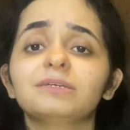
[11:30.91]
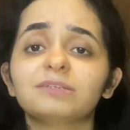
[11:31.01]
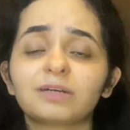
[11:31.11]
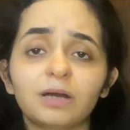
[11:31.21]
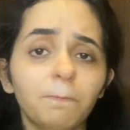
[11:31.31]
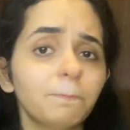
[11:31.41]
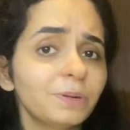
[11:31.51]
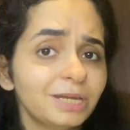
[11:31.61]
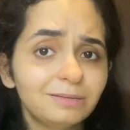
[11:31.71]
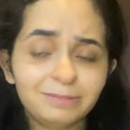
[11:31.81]
He's a
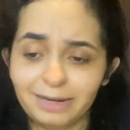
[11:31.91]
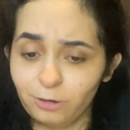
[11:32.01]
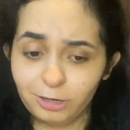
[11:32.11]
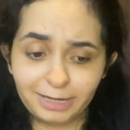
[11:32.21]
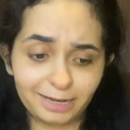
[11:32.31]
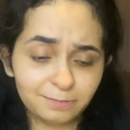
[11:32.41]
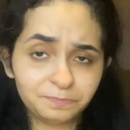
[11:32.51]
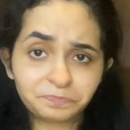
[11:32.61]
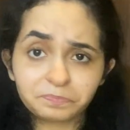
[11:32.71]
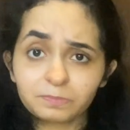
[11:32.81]
complete 10 on 10.
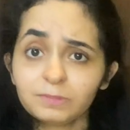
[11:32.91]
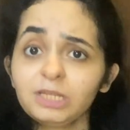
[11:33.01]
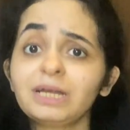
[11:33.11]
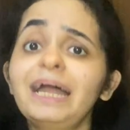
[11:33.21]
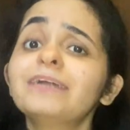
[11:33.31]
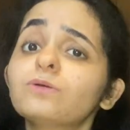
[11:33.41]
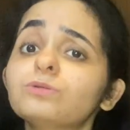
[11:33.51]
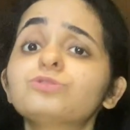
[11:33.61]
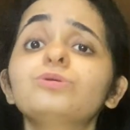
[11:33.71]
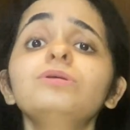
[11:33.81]
And
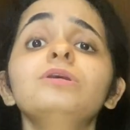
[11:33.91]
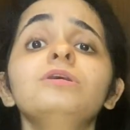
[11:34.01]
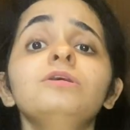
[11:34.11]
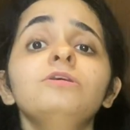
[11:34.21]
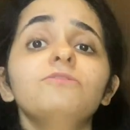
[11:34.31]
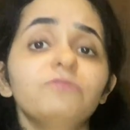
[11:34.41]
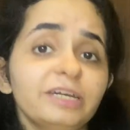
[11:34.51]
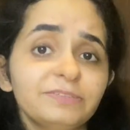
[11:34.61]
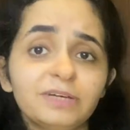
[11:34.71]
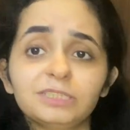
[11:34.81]
also
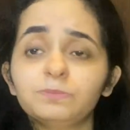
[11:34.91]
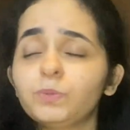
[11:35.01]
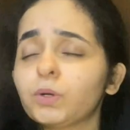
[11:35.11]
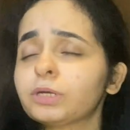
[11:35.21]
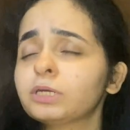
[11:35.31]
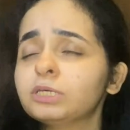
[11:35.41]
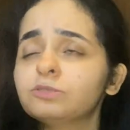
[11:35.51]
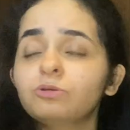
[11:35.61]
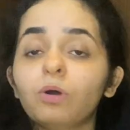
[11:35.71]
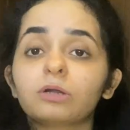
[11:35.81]
very important,
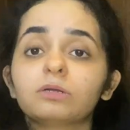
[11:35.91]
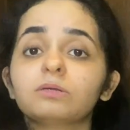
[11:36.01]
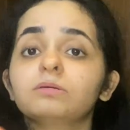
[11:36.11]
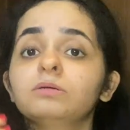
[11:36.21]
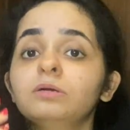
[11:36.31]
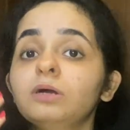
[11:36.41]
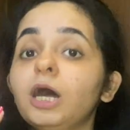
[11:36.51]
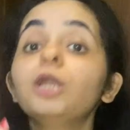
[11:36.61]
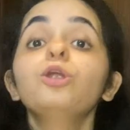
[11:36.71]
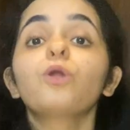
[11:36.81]
he's got
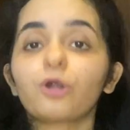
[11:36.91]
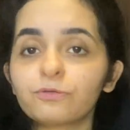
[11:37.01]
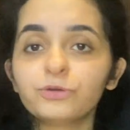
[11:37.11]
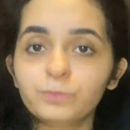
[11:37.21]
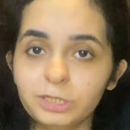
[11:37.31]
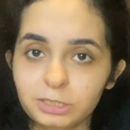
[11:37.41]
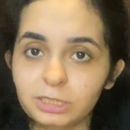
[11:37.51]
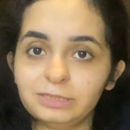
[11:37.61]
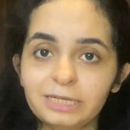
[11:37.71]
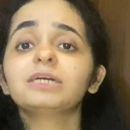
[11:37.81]
a lot of humility, right?